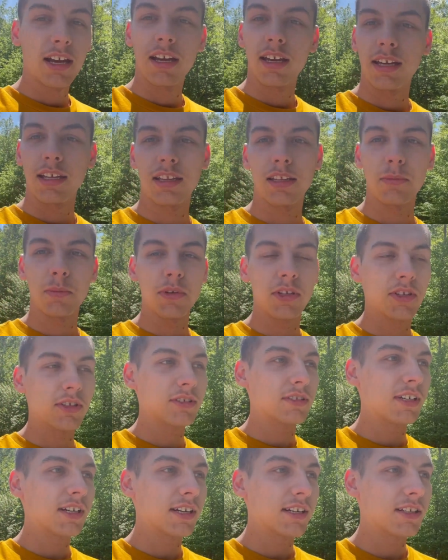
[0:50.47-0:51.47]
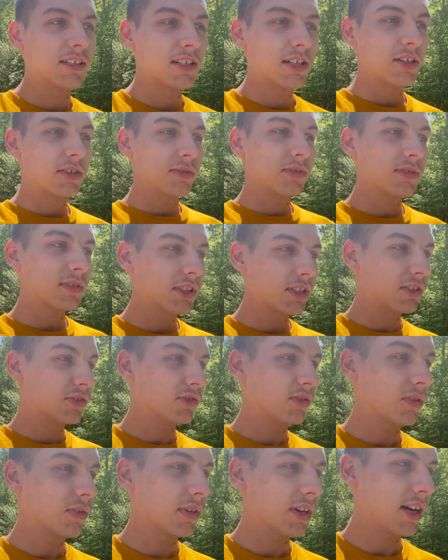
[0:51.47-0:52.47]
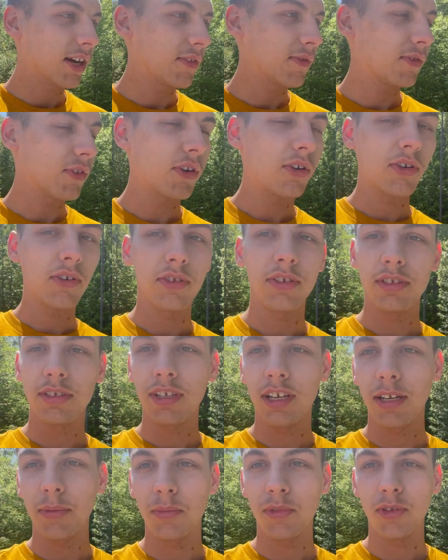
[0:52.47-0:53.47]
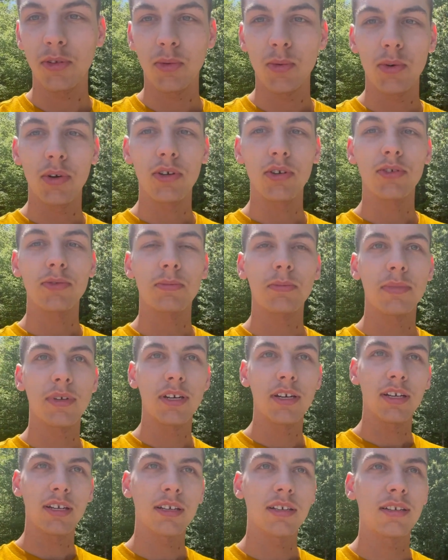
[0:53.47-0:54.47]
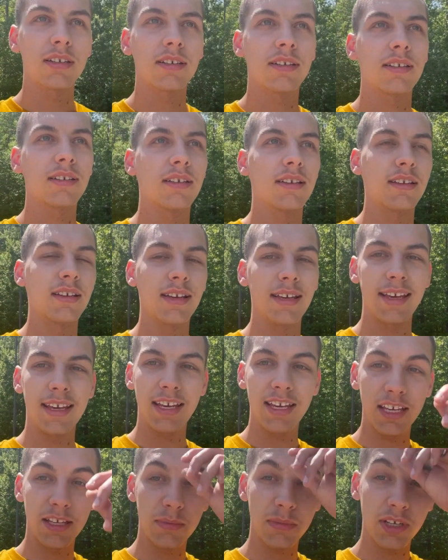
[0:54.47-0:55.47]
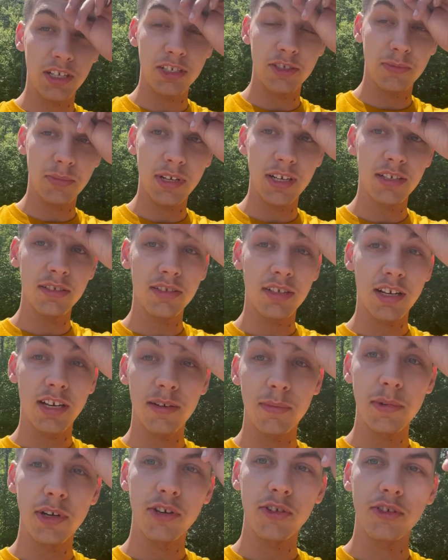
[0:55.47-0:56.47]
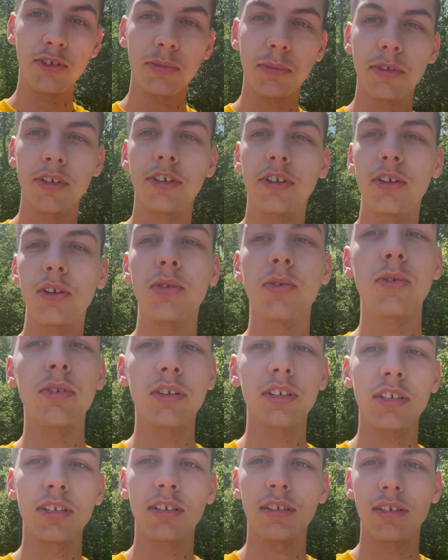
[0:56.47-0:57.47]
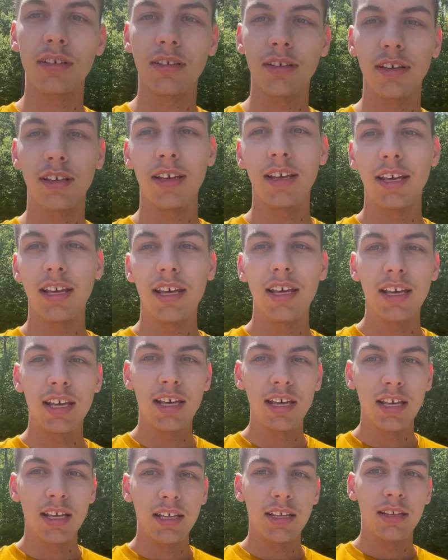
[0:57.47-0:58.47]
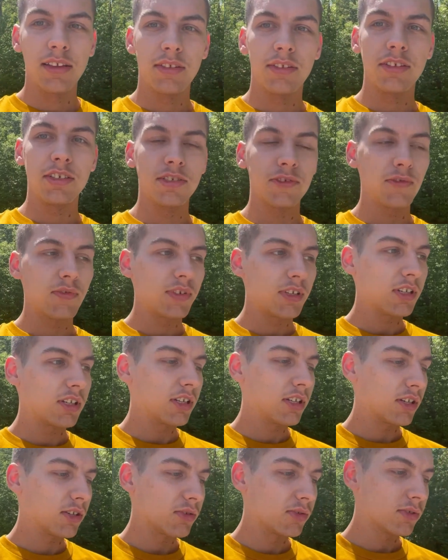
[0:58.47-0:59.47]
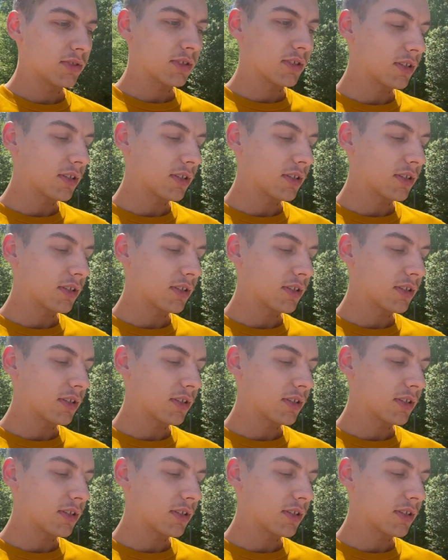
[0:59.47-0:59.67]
In the military now, don't have all the time in the world, but in my spare time I will be recording these videos,